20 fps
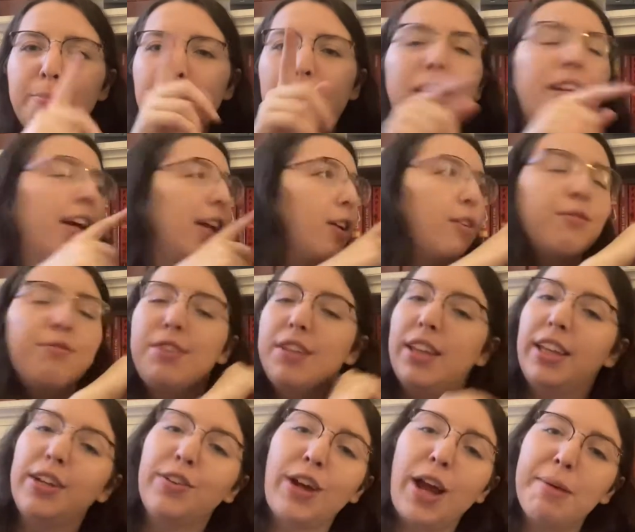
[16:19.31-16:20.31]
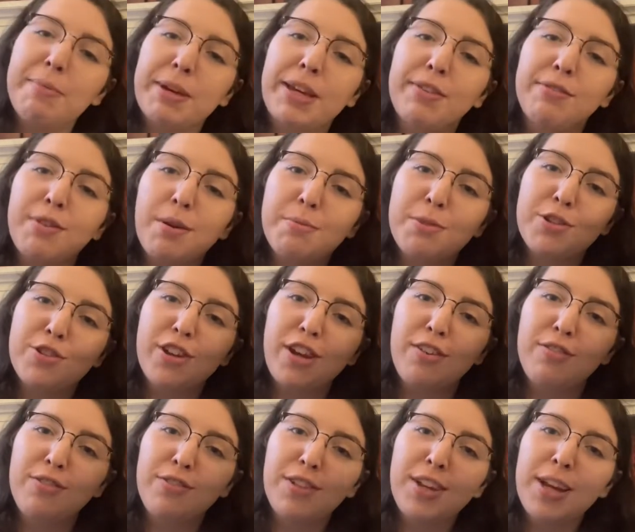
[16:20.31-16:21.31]
but I don't feel like grabbing it from the
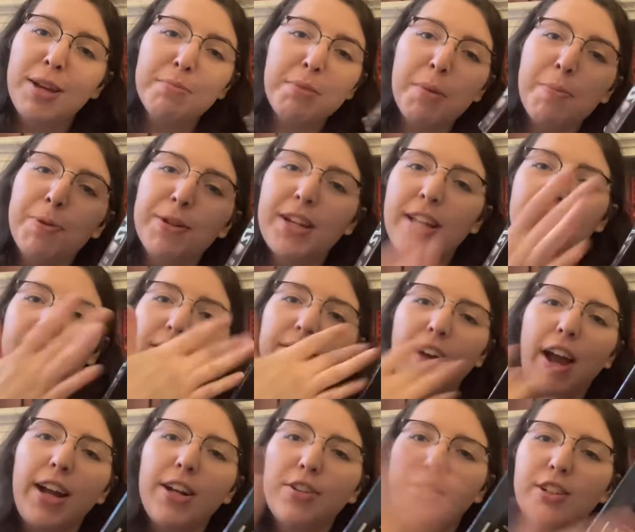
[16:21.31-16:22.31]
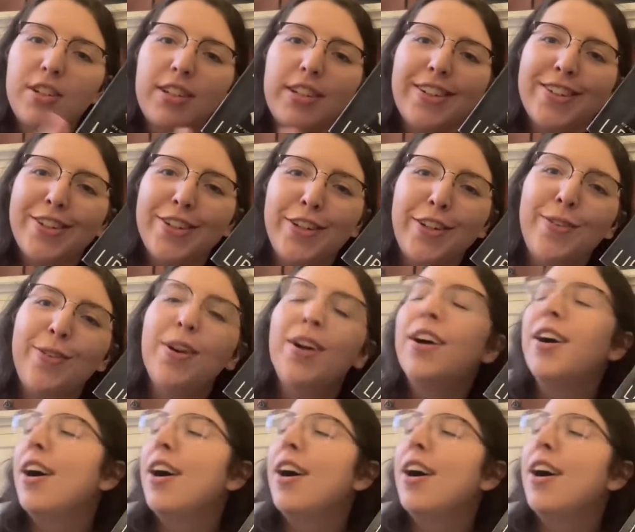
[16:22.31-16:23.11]
shelf. But Pretend the Diviners is here too.